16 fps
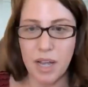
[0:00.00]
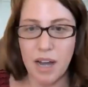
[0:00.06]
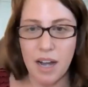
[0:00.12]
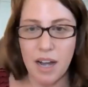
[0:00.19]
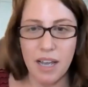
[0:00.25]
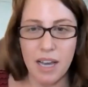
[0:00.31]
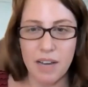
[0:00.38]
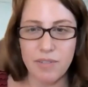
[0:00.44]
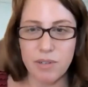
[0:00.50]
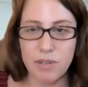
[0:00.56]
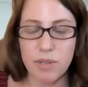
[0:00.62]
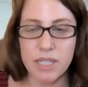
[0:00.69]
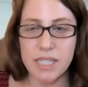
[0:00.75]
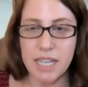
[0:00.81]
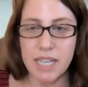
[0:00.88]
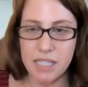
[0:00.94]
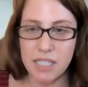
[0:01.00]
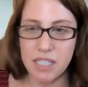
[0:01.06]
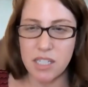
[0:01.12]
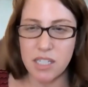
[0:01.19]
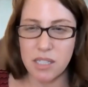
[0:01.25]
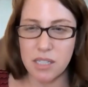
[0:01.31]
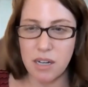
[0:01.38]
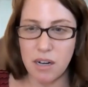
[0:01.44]
I have a
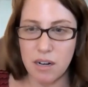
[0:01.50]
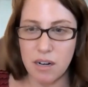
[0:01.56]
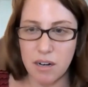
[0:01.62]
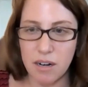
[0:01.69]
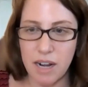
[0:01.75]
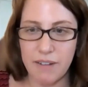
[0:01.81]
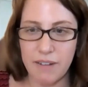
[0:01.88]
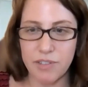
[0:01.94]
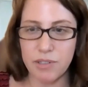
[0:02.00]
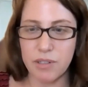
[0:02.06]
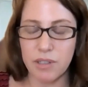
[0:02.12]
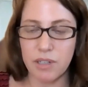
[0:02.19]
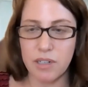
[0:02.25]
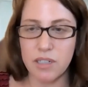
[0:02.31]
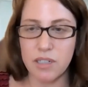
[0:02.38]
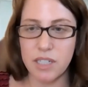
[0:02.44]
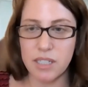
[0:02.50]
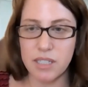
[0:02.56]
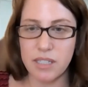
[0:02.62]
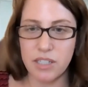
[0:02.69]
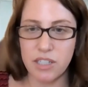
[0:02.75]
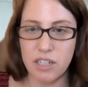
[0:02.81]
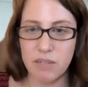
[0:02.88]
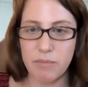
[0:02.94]
recessed scar after a large
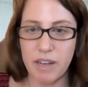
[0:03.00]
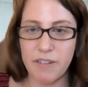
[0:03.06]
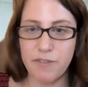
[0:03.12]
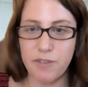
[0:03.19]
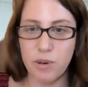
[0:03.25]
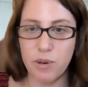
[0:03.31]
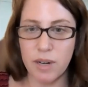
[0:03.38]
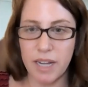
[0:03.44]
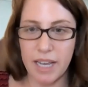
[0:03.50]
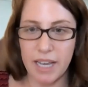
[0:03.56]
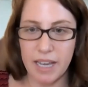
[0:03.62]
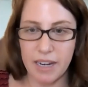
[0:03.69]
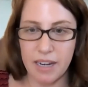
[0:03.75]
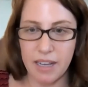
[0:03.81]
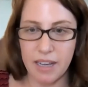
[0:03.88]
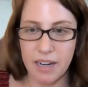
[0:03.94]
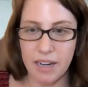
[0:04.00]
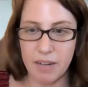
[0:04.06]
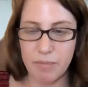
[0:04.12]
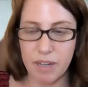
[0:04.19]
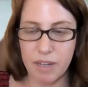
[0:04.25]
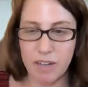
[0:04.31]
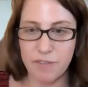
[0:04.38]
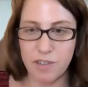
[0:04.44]
excision on my forehead and had
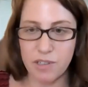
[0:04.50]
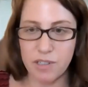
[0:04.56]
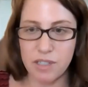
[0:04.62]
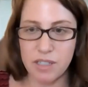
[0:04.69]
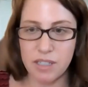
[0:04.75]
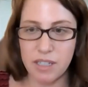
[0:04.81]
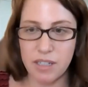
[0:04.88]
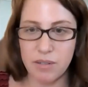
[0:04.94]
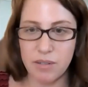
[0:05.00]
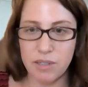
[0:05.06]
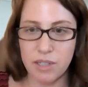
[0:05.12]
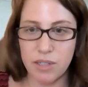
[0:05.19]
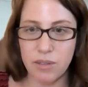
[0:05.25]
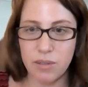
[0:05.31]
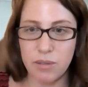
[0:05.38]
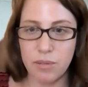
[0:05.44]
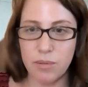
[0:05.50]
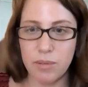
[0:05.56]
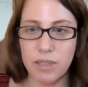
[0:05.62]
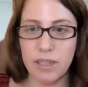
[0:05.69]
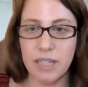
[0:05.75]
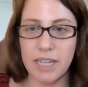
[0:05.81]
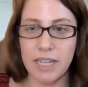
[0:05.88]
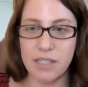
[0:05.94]
my first CO2
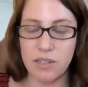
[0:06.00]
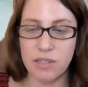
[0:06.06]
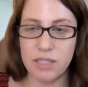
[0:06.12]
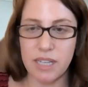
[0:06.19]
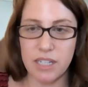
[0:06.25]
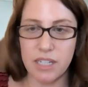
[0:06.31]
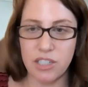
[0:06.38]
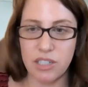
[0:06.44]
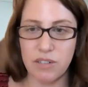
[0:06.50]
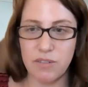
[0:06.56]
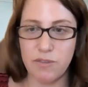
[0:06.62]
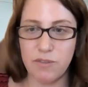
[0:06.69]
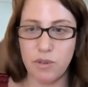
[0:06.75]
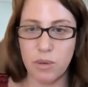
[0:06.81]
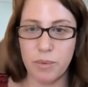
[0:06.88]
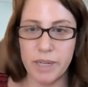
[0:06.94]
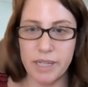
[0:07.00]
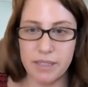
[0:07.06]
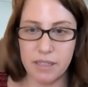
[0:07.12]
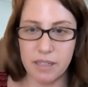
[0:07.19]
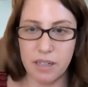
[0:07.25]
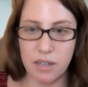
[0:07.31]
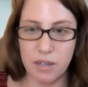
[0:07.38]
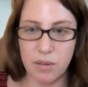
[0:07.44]
laser session 4 weeks
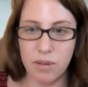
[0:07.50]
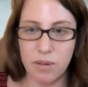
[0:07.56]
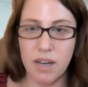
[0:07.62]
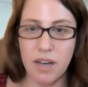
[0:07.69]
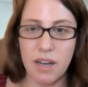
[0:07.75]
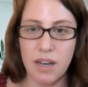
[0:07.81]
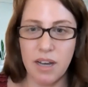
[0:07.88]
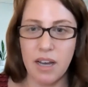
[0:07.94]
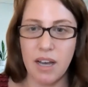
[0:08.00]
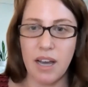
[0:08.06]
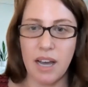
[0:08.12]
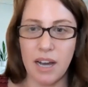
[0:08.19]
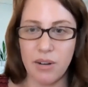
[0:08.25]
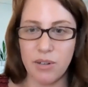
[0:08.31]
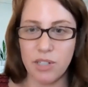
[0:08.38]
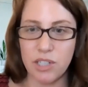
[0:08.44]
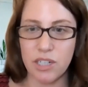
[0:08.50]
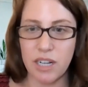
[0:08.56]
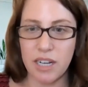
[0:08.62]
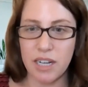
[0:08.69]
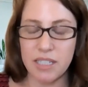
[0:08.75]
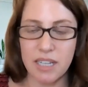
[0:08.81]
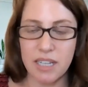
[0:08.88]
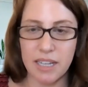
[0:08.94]
ago. How should I
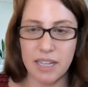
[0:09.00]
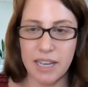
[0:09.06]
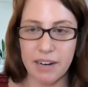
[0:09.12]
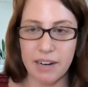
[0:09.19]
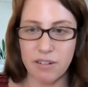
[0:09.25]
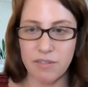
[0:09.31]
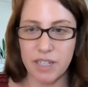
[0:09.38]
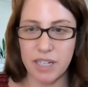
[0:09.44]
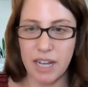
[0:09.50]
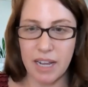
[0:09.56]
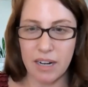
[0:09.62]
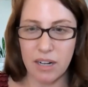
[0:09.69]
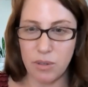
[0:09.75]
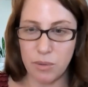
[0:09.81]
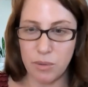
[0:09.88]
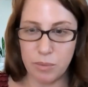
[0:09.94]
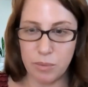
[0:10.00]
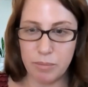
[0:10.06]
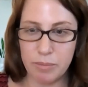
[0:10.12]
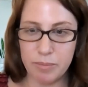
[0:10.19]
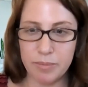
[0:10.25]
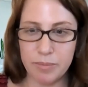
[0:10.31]
take care of it at home?